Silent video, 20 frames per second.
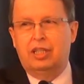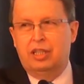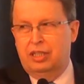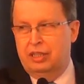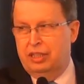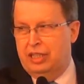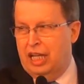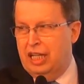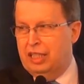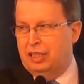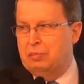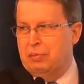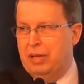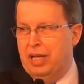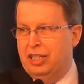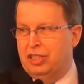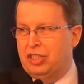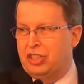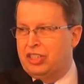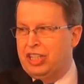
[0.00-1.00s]
That
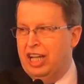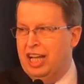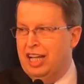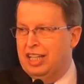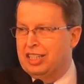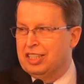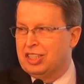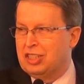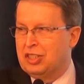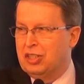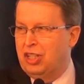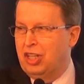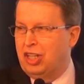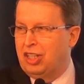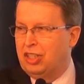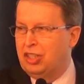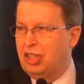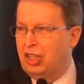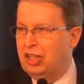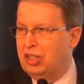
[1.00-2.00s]
makes sense. So the,
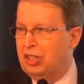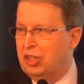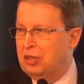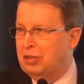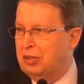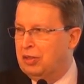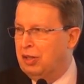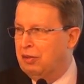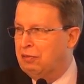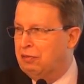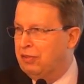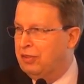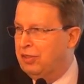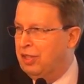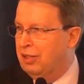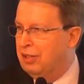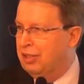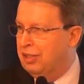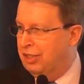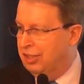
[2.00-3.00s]
the, the, the,
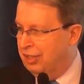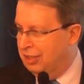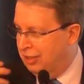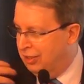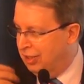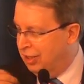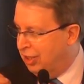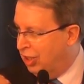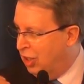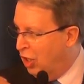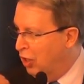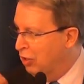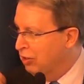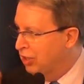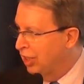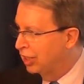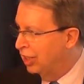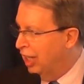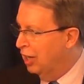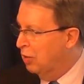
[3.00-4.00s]
the, the, clothes
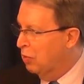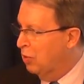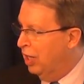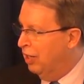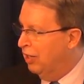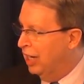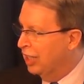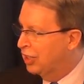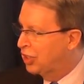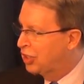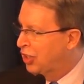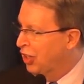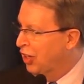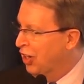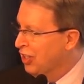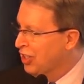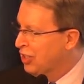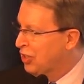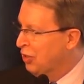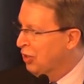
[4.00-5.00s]
that I wear at
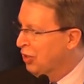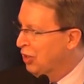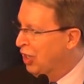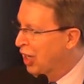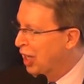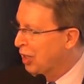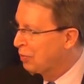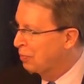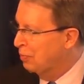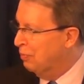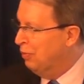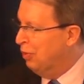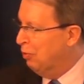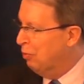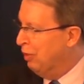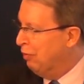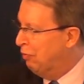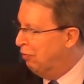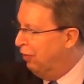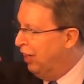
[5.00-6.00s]
church should not
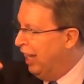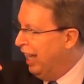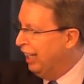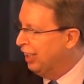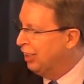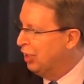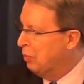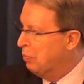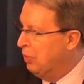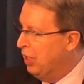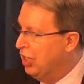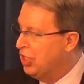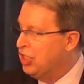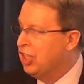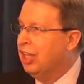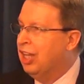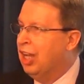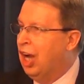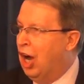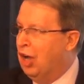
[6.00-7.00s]
reflect the beach.
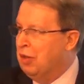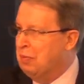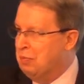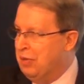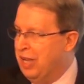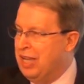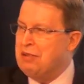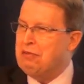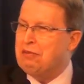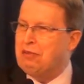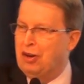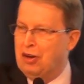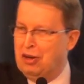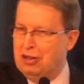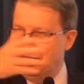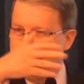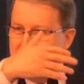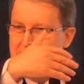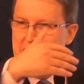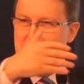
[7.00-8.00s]
On May
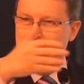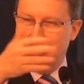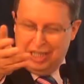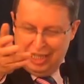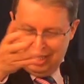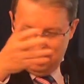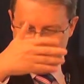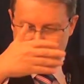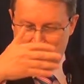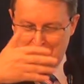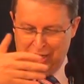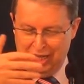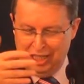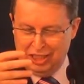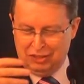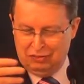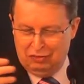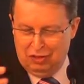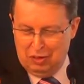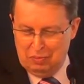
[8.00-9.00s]
1st, you can
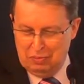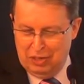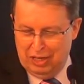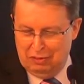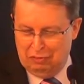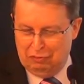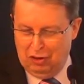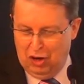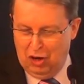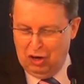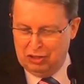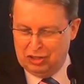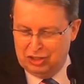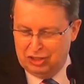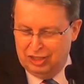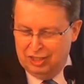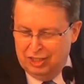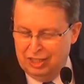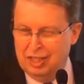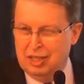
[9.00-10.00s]
dress for May
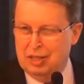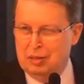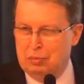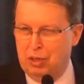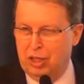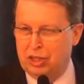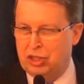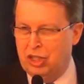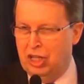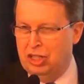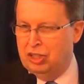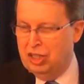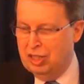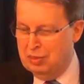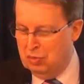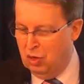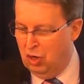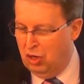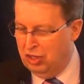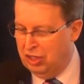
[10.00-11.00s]
1st. But Sunday
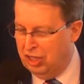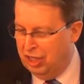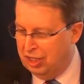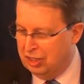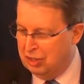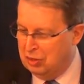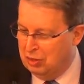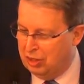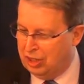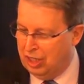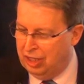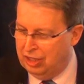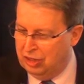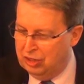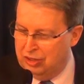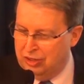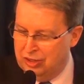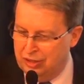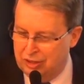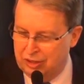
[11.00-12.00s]
morning, you
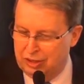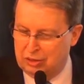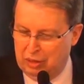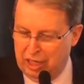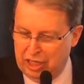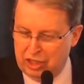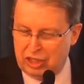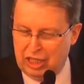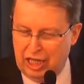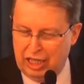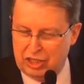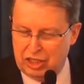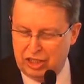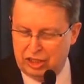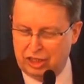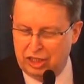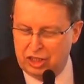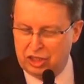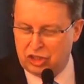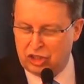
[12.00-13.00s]
can dress like
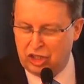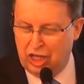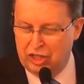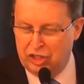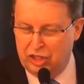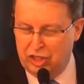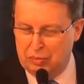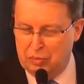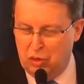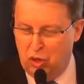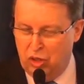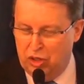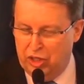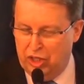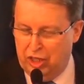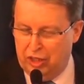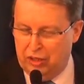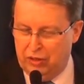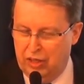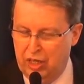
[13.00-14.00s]
it is Sunday
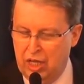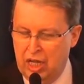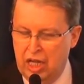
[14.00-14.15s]
morning.